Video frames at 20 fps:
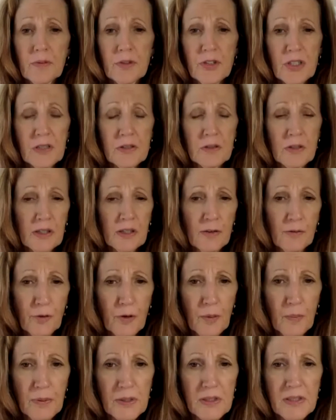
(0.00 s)
She's looking
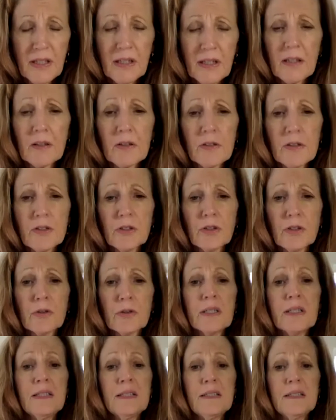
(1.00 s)
for particular
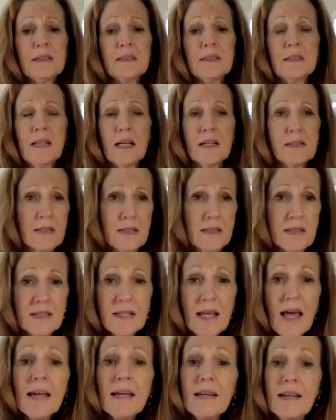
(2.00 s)
degrees. Does it
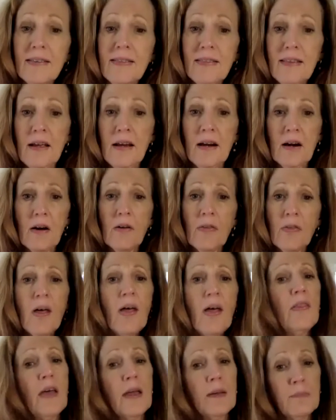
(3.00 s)
say in there
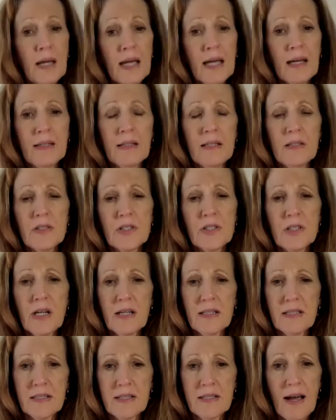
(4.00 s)
that they managed a
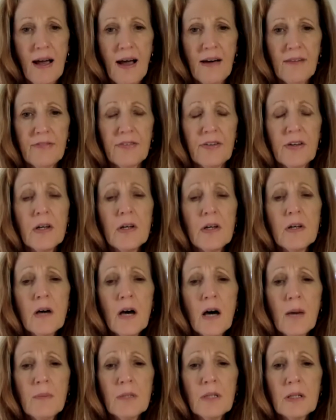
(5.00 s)
staff?
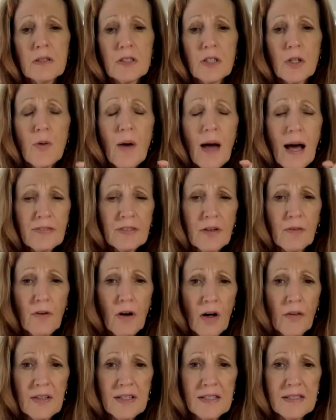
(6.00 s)
So you have to have
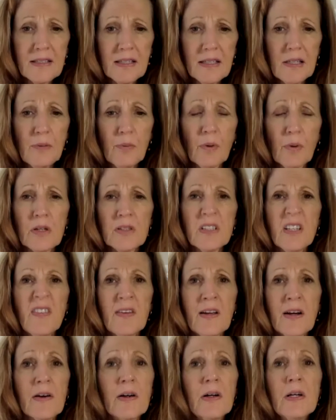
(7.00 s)
all these keywords in
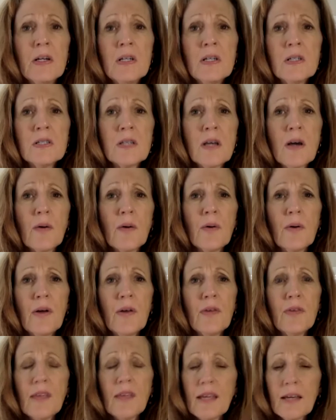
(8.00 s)
there. So
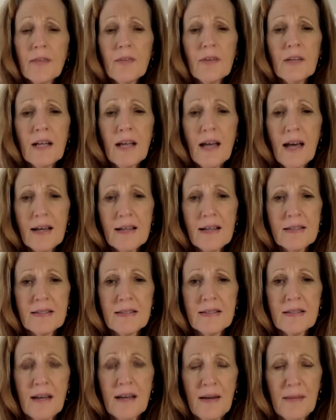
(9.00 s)
think of it
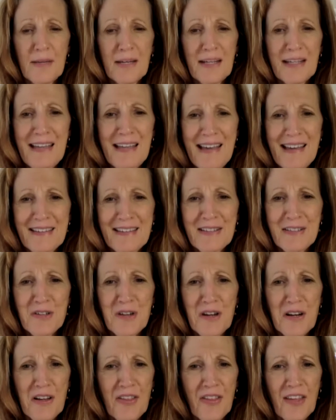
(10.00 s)
as, again,
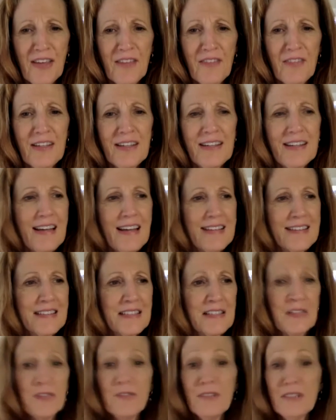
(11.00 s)
try to think of it as an
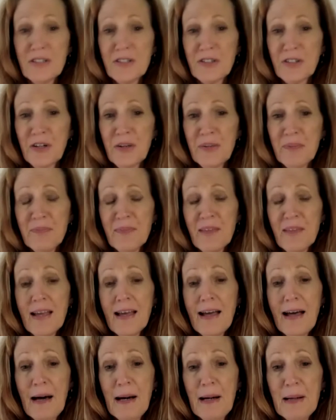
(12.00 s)
adventure,
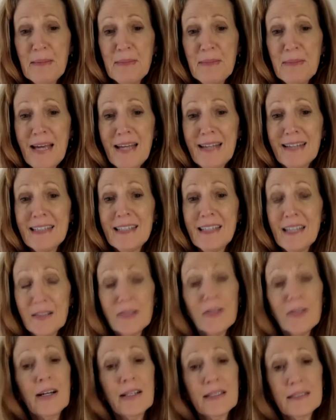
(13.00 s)
and get
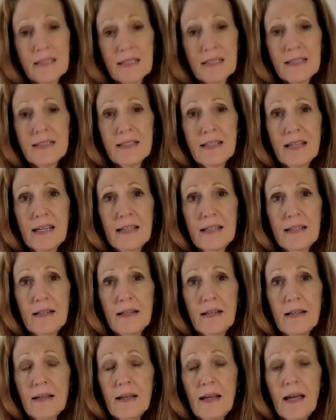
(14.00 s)
on LinkedIn
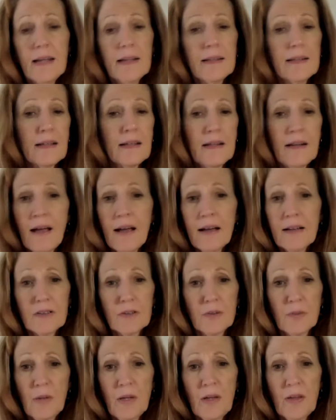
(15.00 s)
and
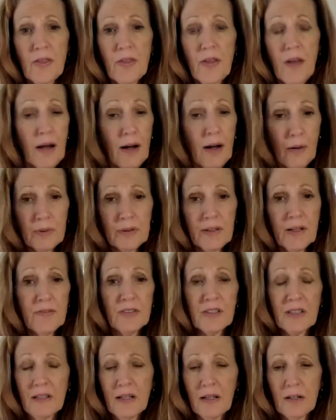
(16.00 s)
connect with, I would love
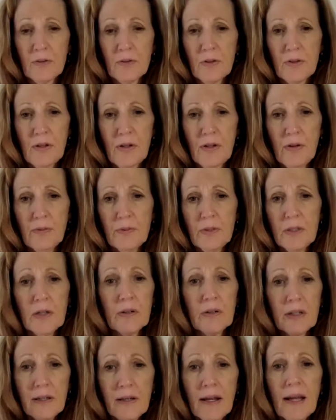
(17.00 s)
to connect with you,
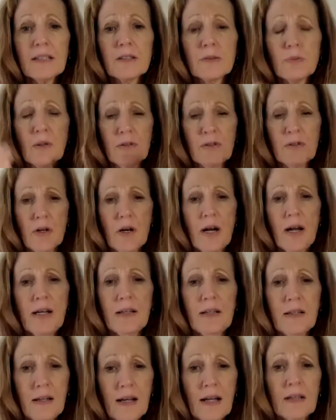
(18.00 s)
connect with Trey,
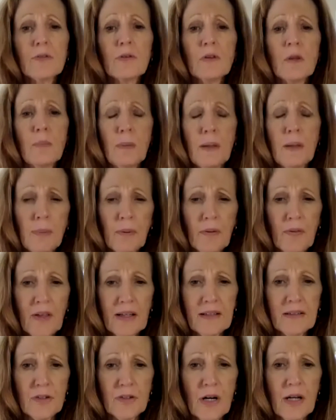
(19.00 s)
connect with the people
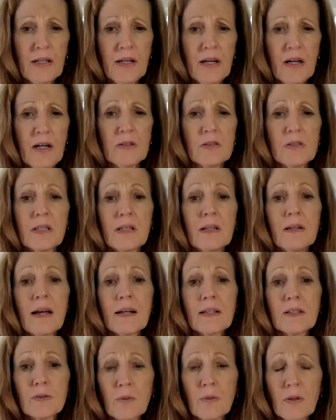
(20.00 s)
that Trey knows,
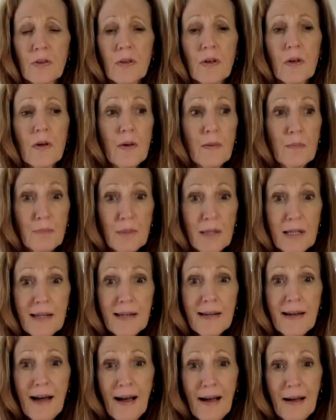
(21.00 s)
connect with
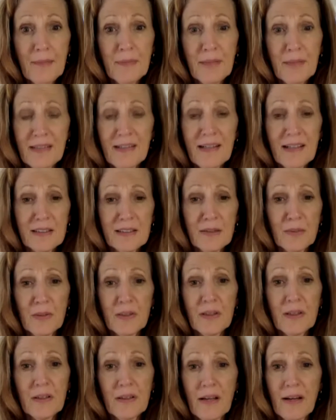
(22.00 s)
me. I'm connected
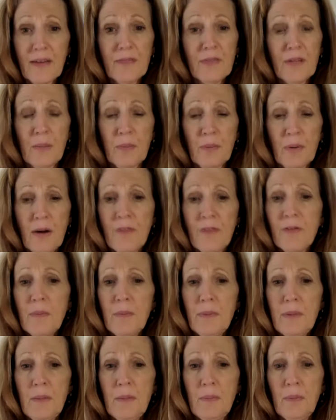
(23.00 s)
with a lot of nonprofit
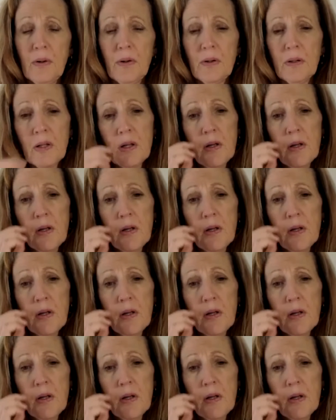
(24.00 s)
people.